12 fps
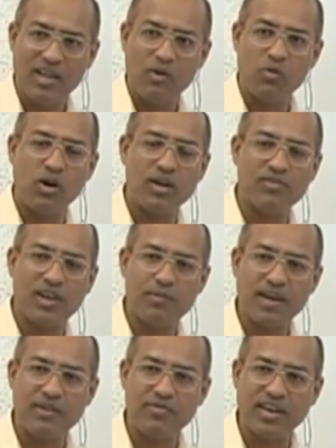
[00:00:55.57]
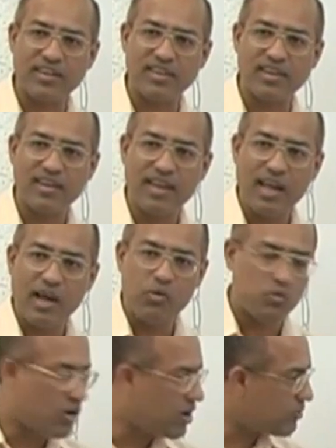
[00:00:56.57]
Von Willebrand factor.
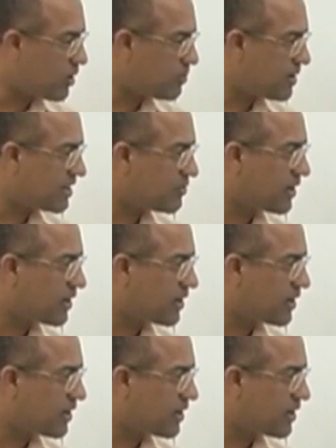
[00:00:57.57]
Von Willebrand